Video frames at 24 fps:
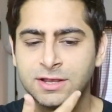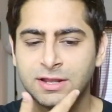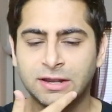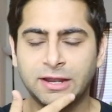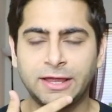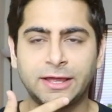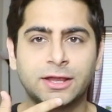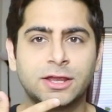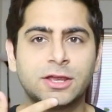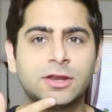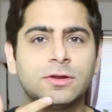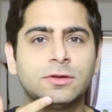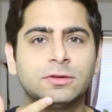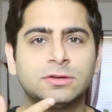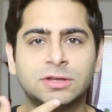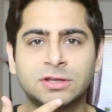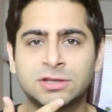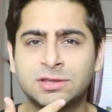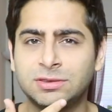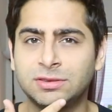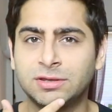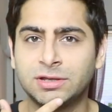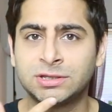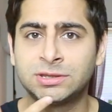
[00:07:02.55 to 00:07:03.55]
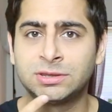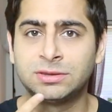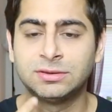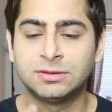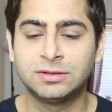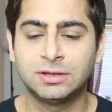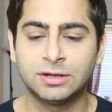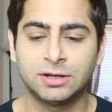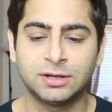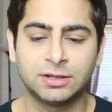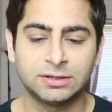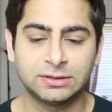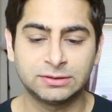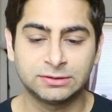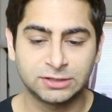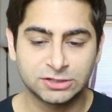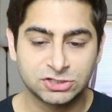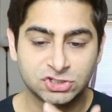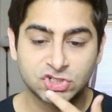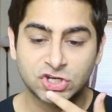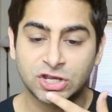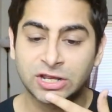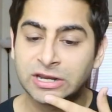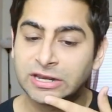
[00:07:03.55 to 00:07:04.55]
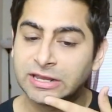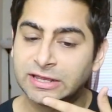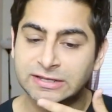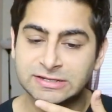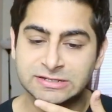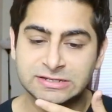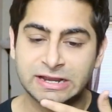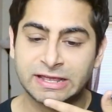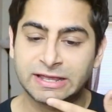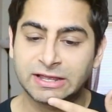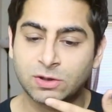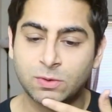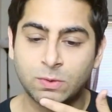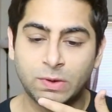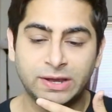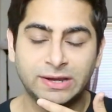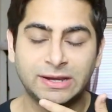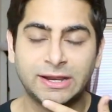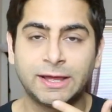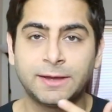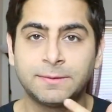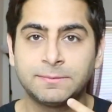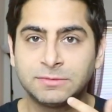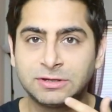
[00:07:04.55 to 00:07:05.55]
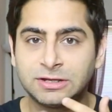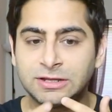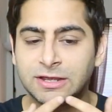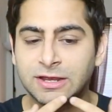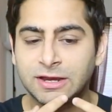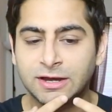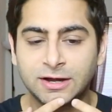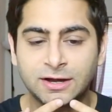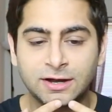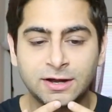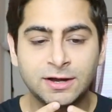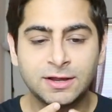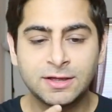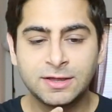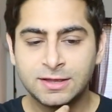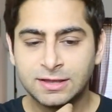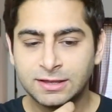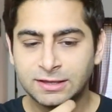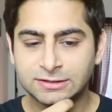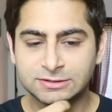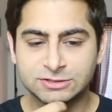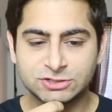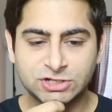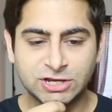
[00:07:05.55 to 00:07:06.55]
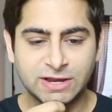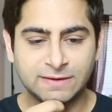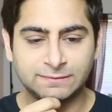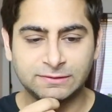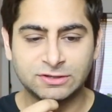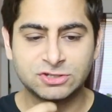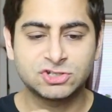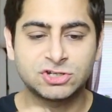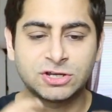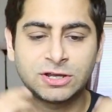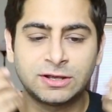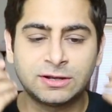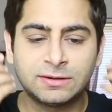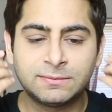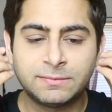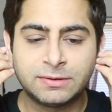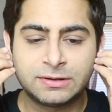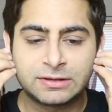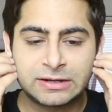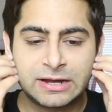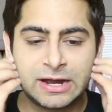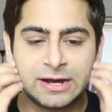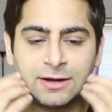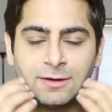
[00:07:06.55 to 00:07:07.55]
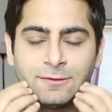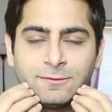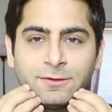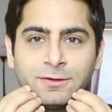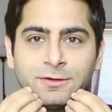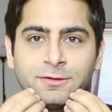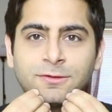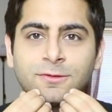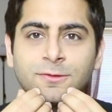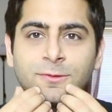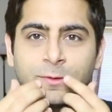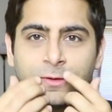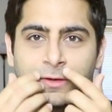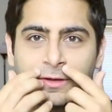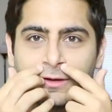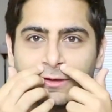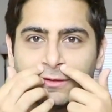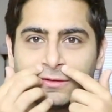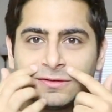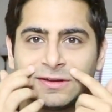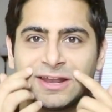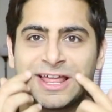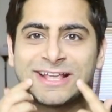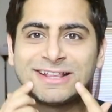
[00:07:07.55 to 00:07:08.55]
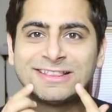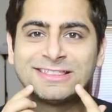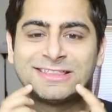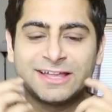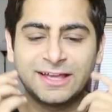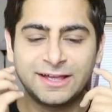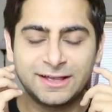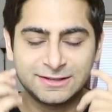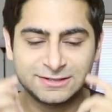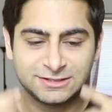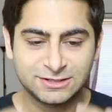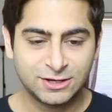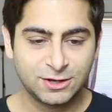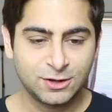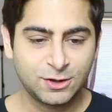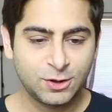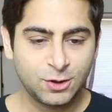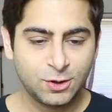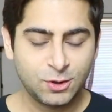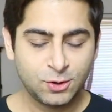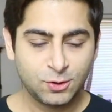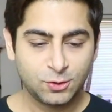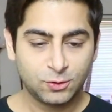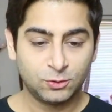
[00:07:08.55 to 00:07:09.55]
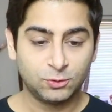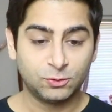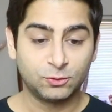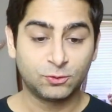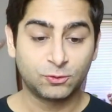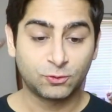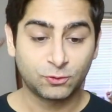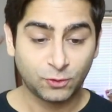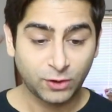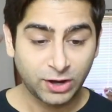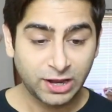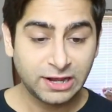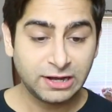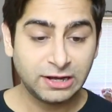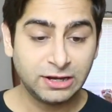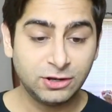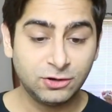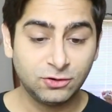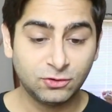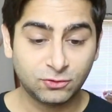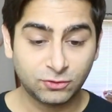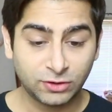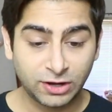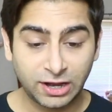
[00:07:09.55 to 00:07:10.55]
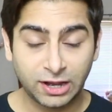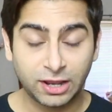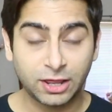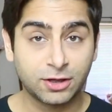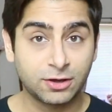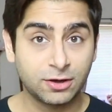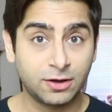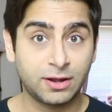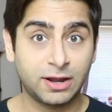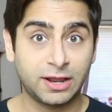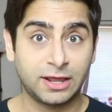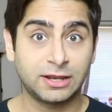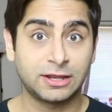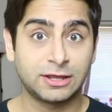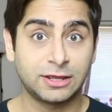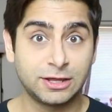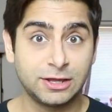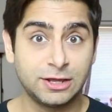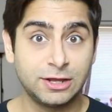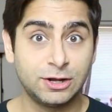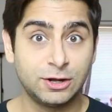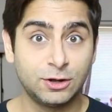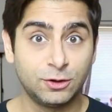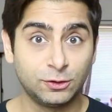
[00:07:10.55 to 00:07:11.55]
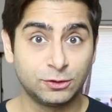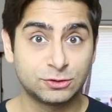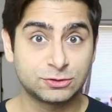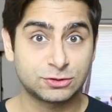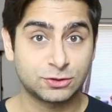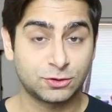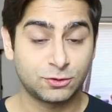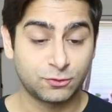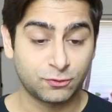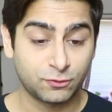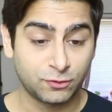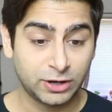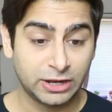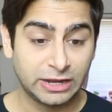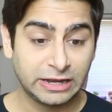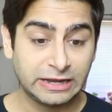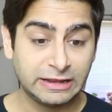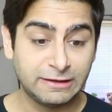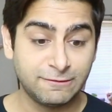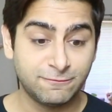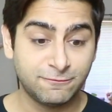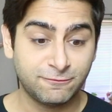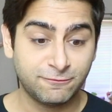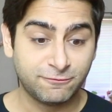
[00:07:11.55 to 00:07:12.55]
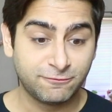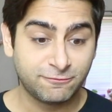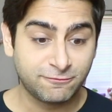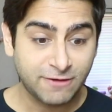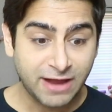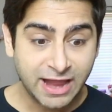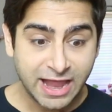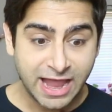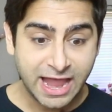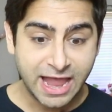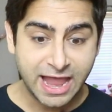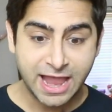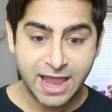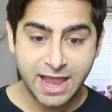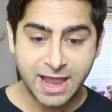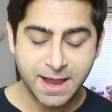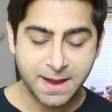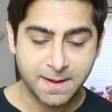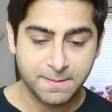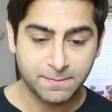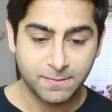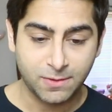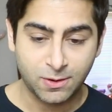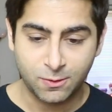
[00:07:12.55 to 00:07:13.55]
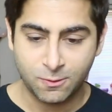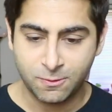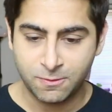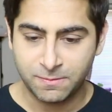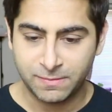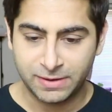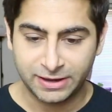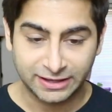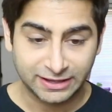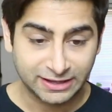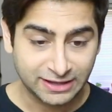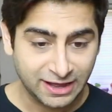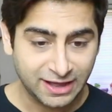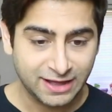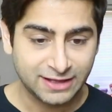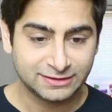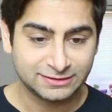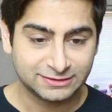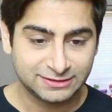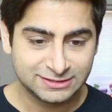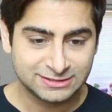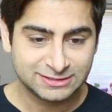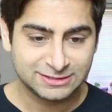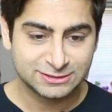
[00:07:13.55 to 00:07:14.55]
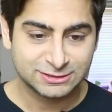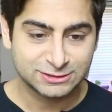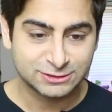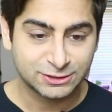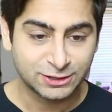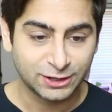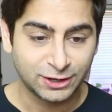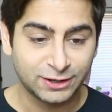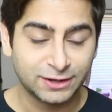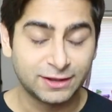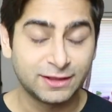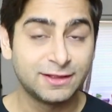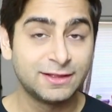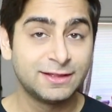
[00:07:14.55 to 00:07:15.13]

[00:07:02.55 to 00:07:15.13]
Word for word: Like, you know, the, the, the, the chin is, like, quite empty here. Shape the chain, but kind of, you know, going on like this. Really, really good, and he looks really fab. Oh my god, this is good.